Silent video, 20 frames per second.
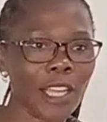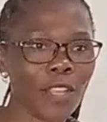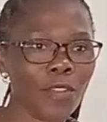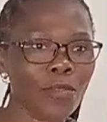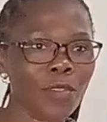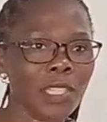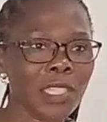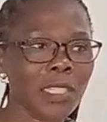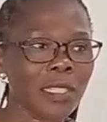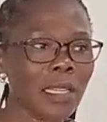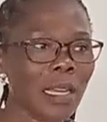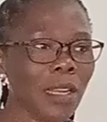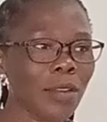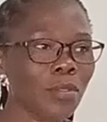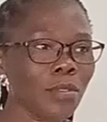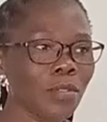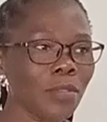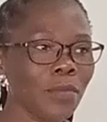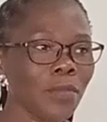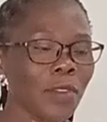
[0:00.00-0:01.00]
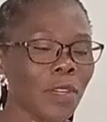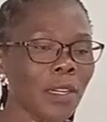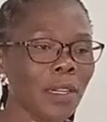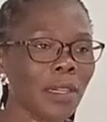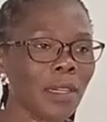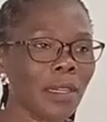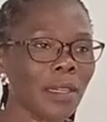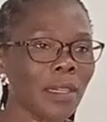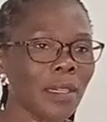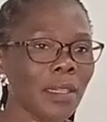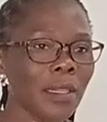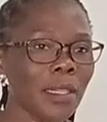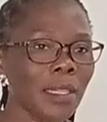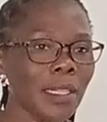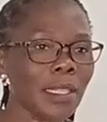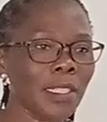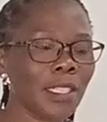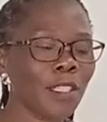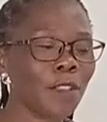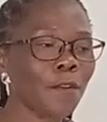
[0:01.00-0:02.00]
You need a lot of
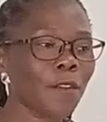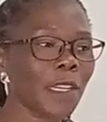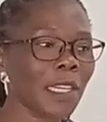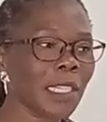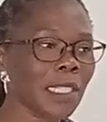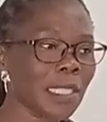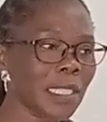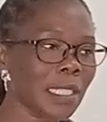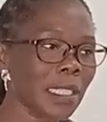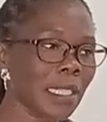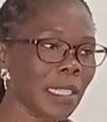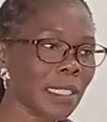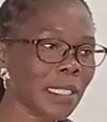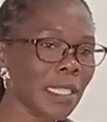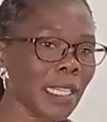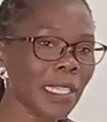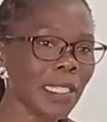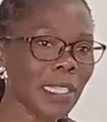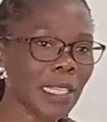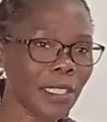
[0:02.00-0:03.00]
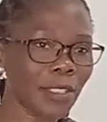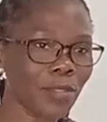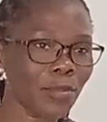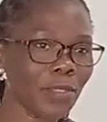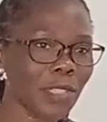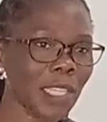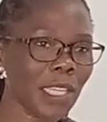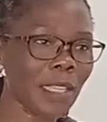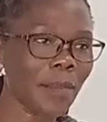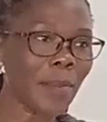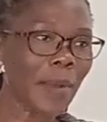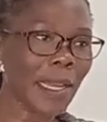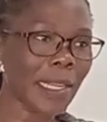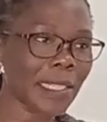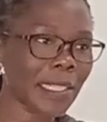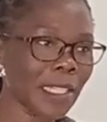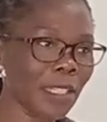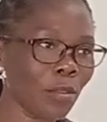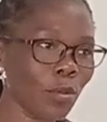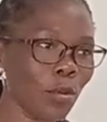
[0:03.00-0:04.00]
different sectors to take
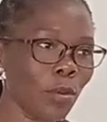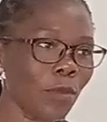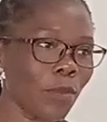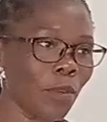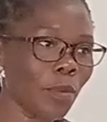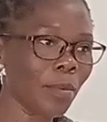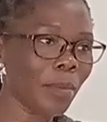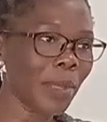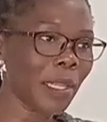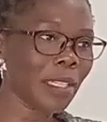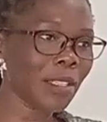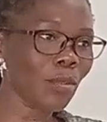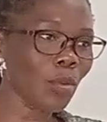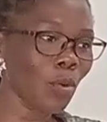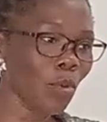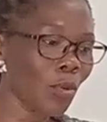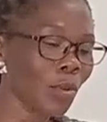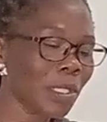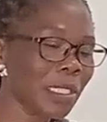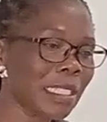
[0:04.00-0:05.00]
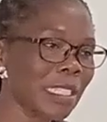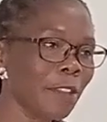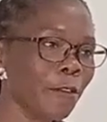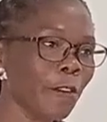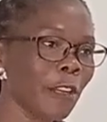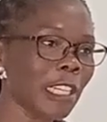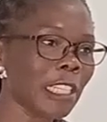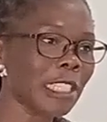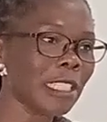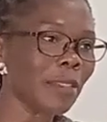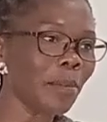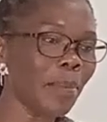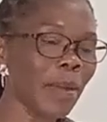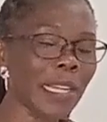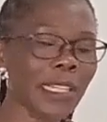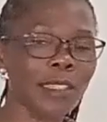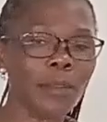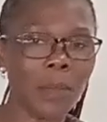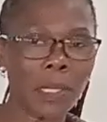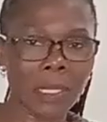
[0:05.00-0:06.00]
part in rural development, or different
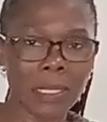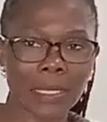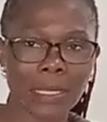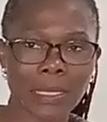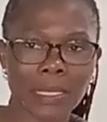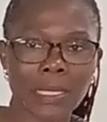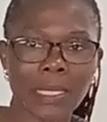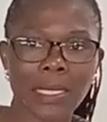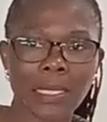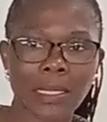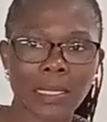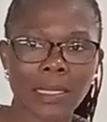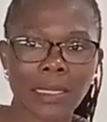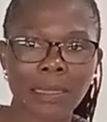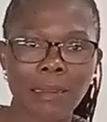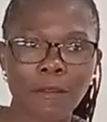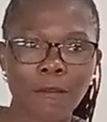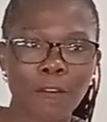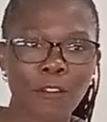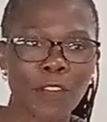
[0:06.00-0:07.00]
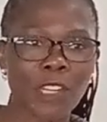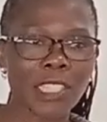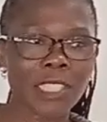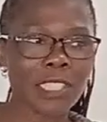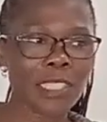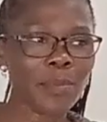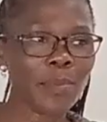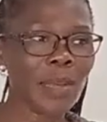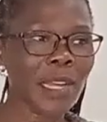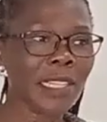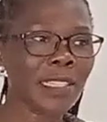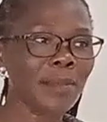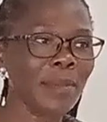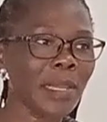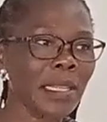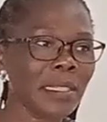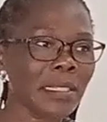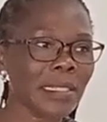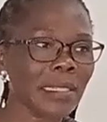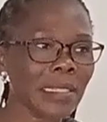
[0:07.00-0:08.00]
departments. Forest
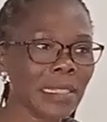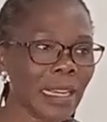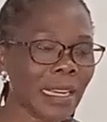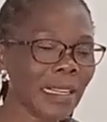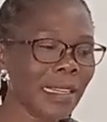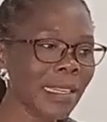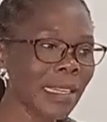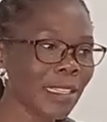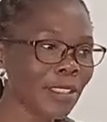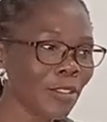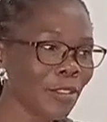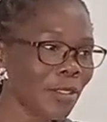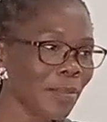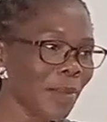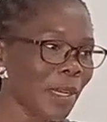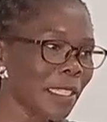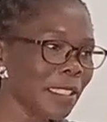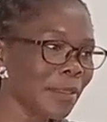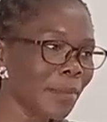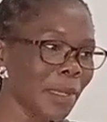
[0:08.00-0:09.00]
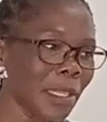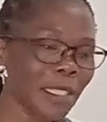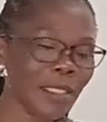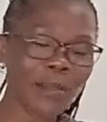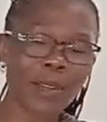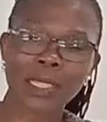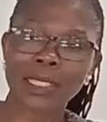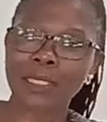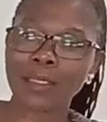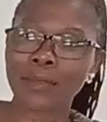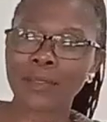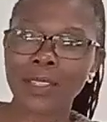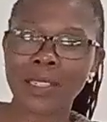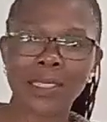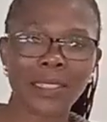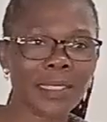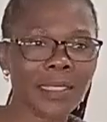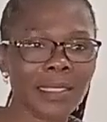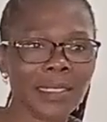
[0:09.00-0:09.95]
department, agriculture department, whatever.